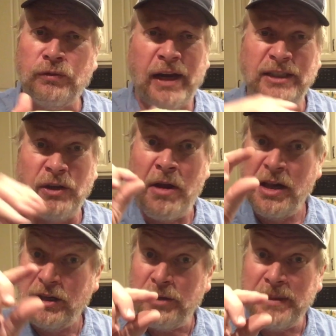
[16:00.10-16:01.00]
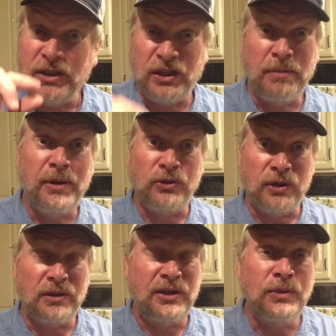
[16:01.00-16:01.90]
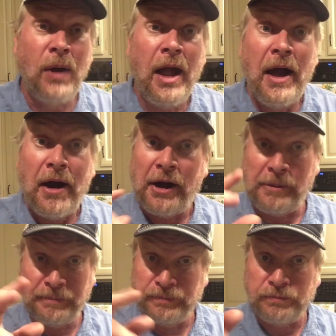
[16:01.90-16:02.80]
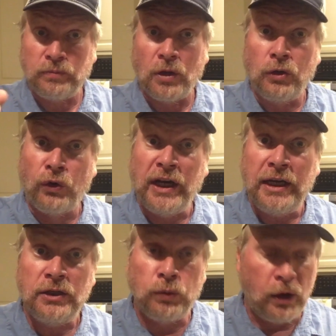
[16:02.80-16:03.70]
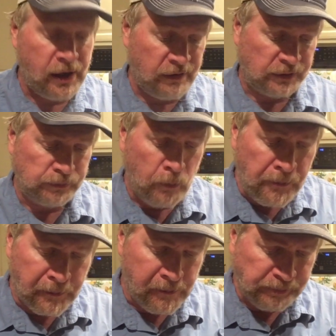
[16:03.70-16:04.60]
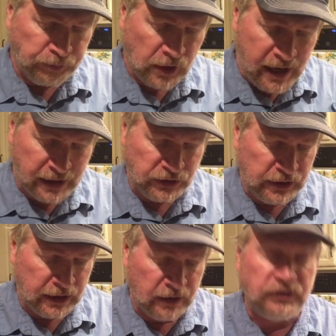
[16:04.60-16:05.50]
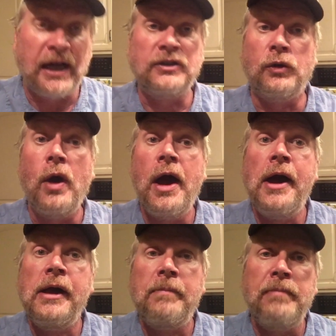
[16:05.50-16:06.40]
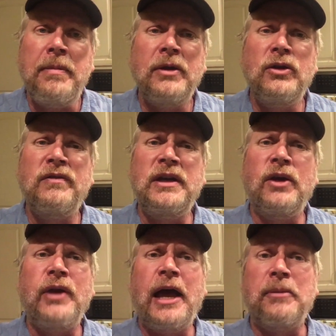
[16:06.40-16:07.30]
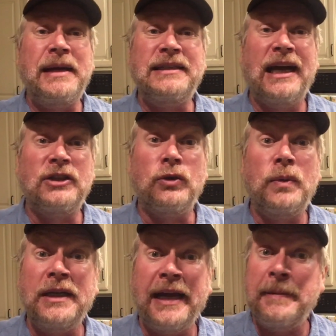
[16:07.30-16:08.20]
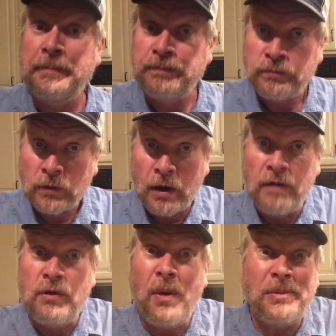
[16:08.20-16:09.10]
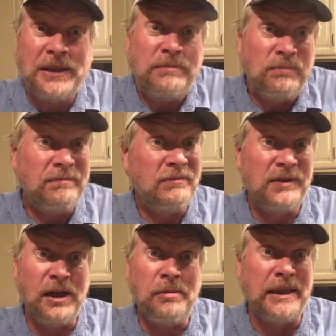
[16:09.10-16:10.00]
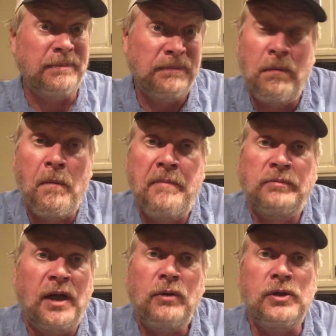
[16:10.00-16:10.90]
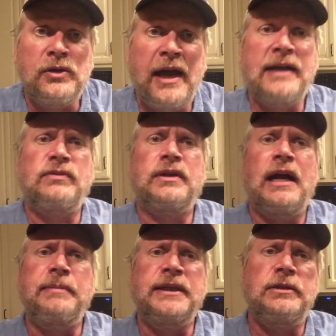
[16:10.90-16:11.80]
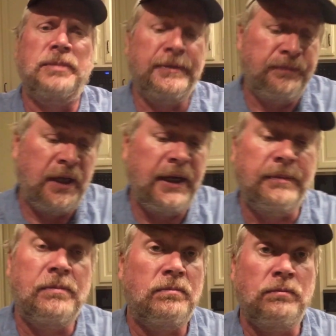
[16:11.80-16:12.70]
and rice, a little bit in gumbo is good too. Um, greens, whatever. Mmm. Gosh, you gotta love tasso. Maybe I'll do a video on how to make tasso one day. If you want one, tell me. I don't usually ask for comments, but hey,